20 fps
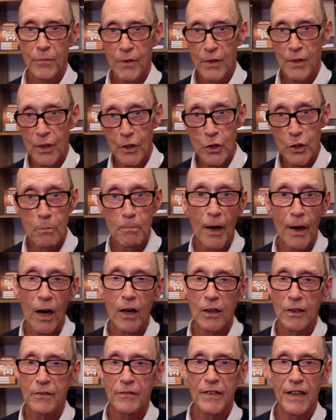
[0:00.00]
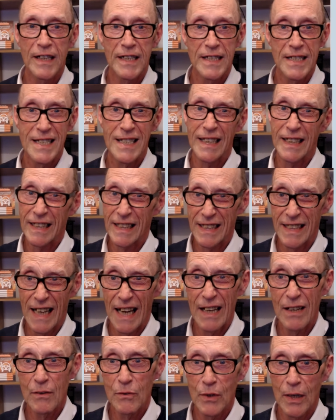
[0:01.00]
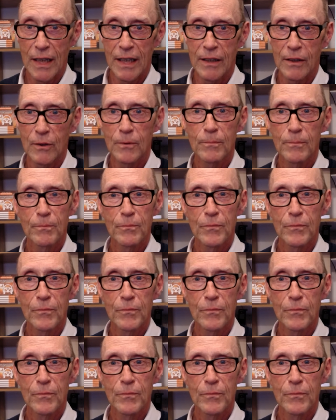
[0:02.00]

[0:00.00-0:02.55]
that you park facing downhill,